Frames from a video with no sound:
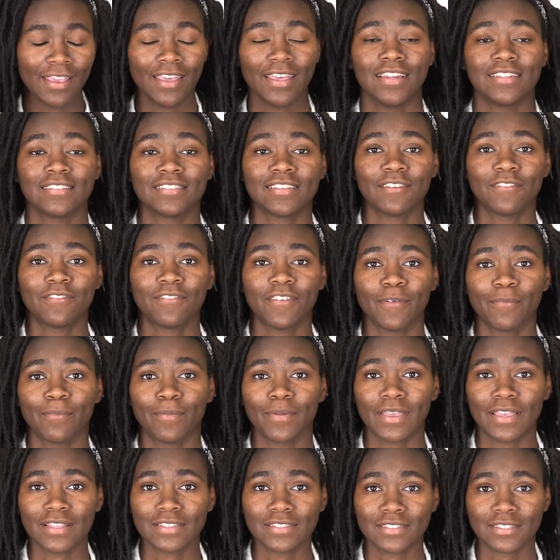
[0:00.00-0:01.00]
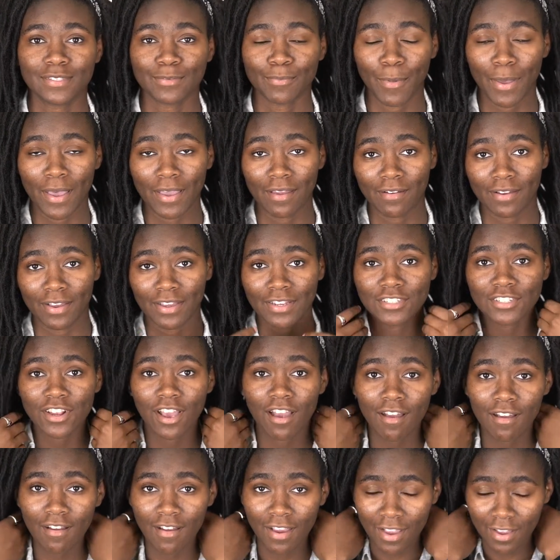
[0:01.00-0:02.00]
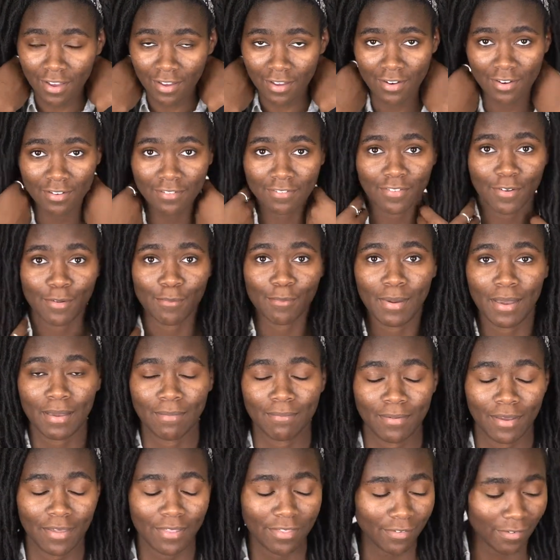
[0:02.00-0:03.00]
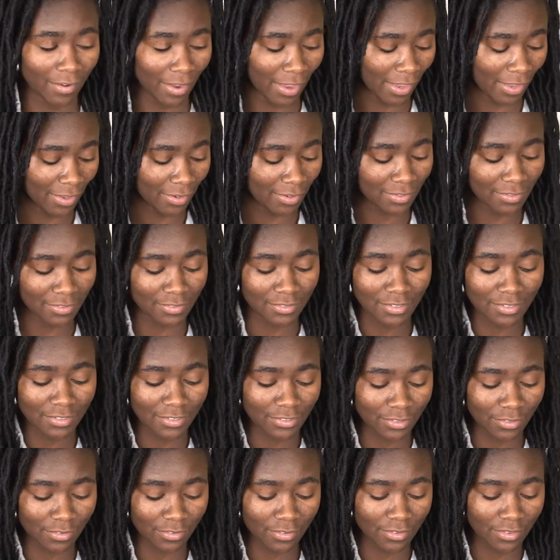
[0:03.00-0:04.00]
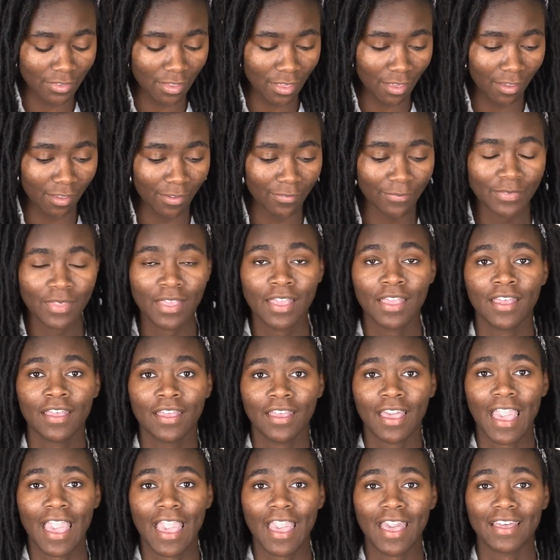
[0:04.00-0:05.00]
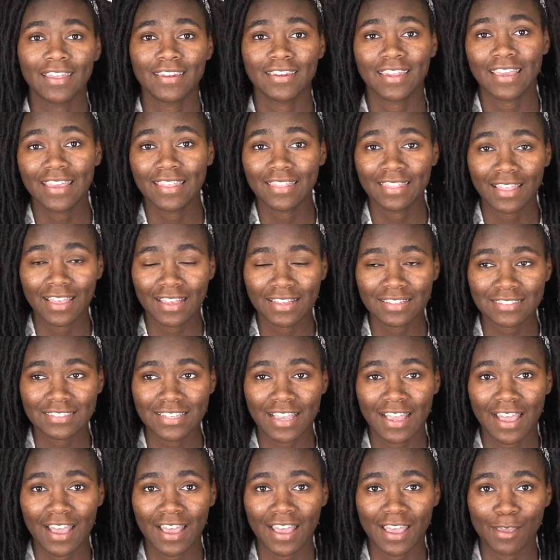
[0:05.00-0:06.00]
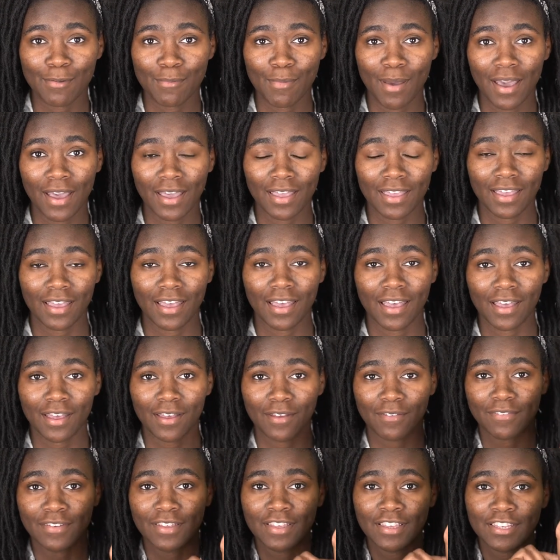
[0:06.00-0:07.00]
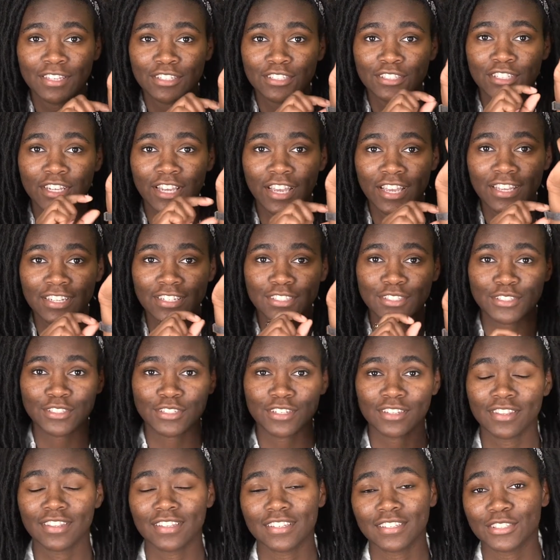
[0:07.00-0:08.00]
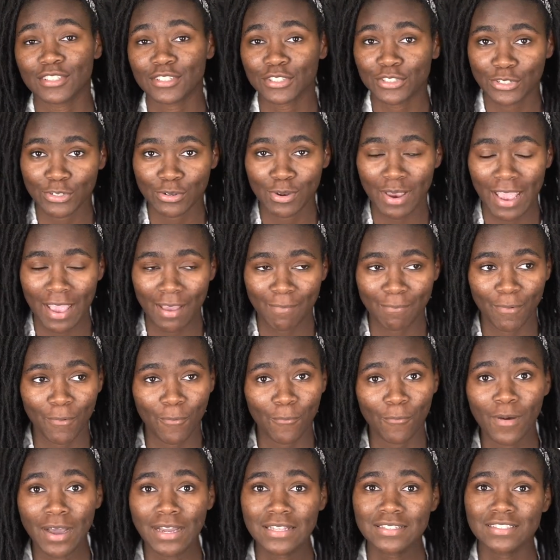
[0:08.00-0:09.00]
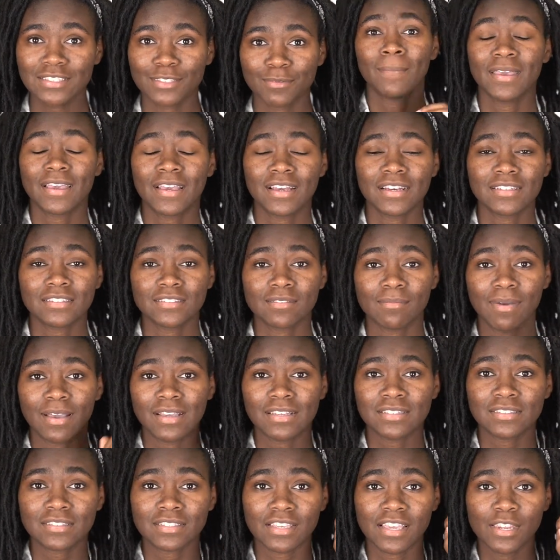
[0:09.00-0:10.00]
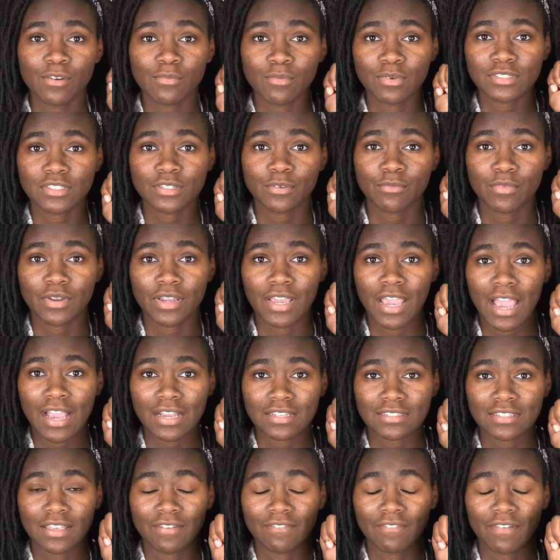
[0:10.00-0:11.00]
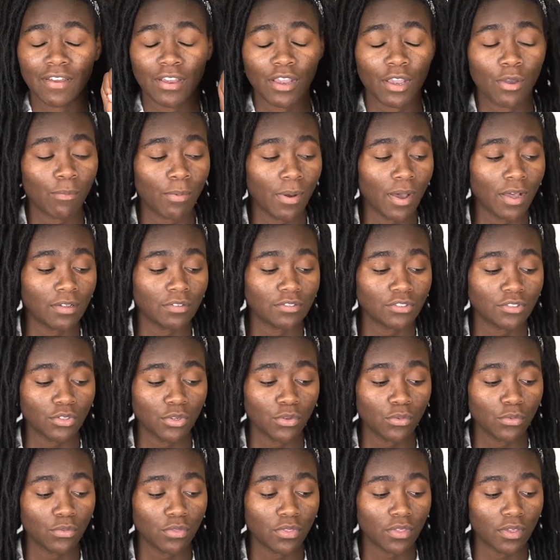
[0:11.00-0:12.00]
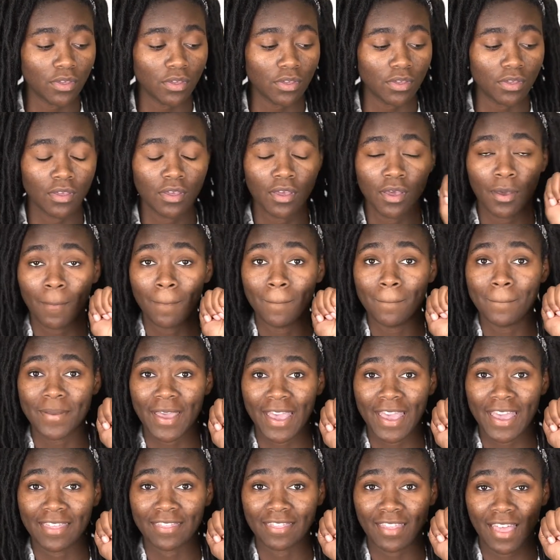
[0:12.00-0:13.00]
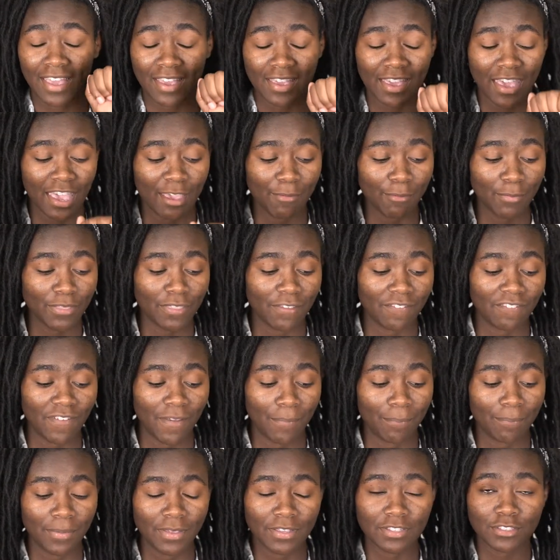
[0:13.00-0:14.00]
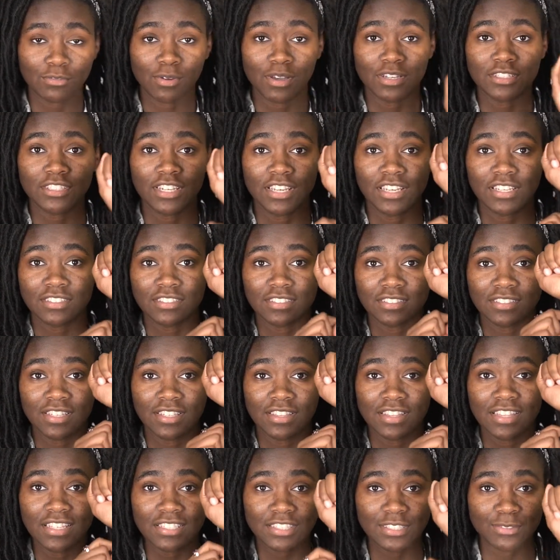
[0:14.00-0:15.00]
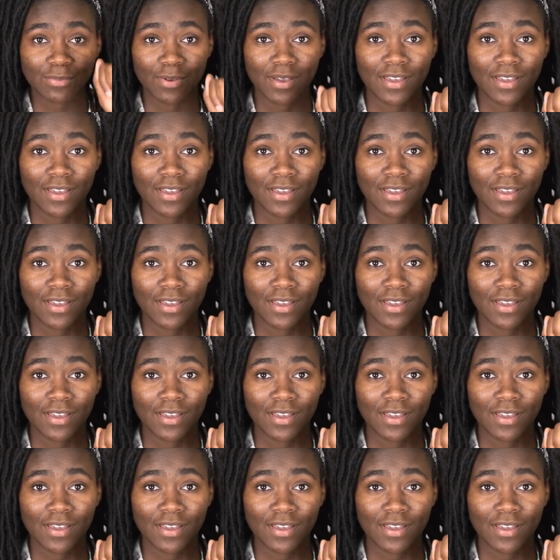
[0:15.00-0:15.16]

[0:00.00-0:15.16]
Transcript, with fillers: It is a Fitbit Inspire H R. I got it from my brother and sister-in-law. And in that time, I have changed the strap once because my skin wasn't reacting very well to the band that came with the Fitbit, so I changed it to this